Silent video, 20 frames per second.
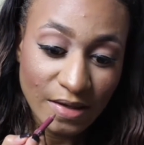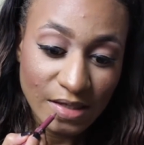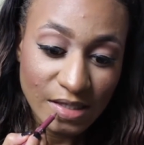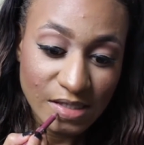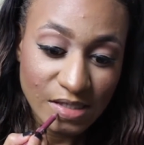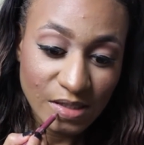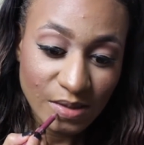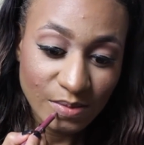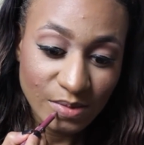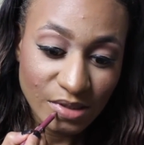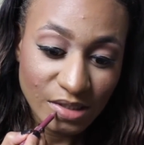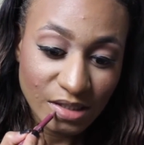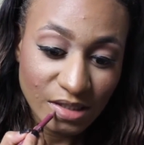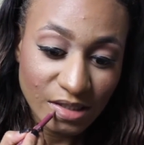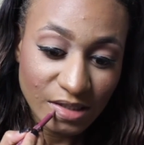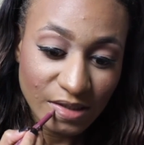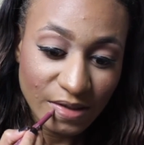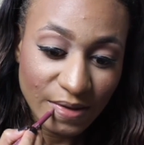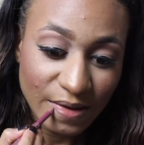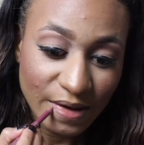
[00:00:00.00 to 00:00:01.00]
And so I'm just
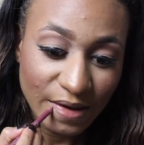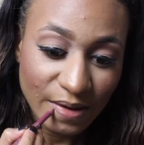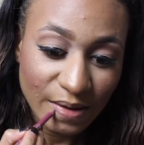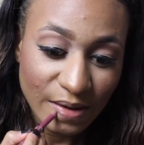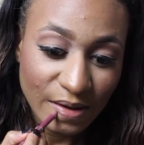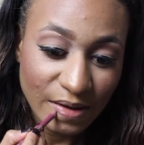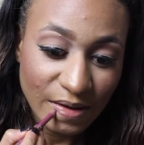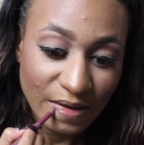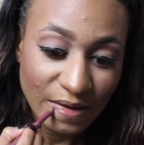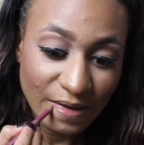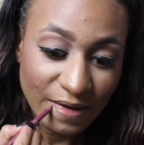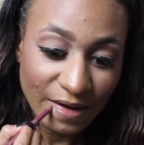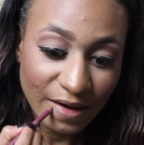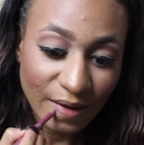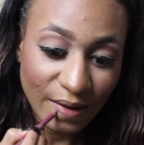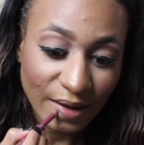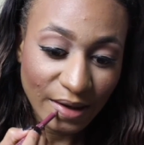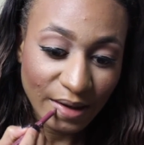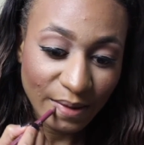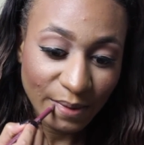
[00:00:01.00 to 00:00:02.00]
going to go ahead and
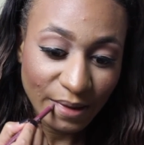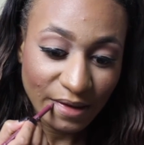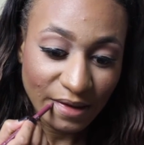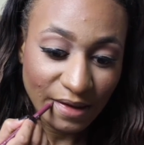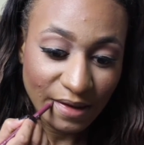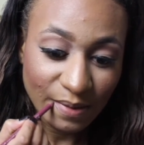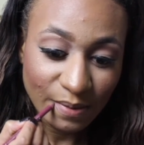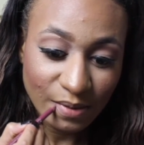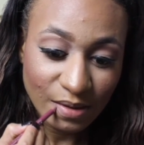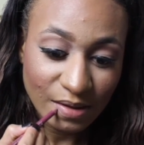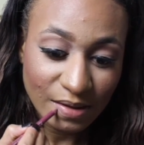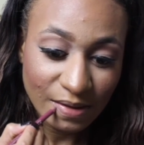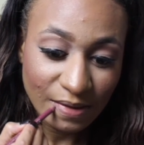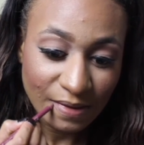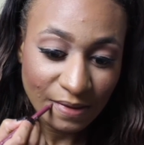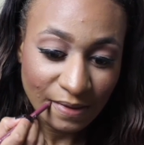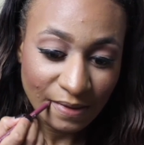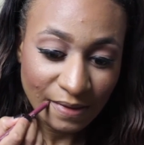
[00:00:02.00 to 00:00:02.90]
outline my lips.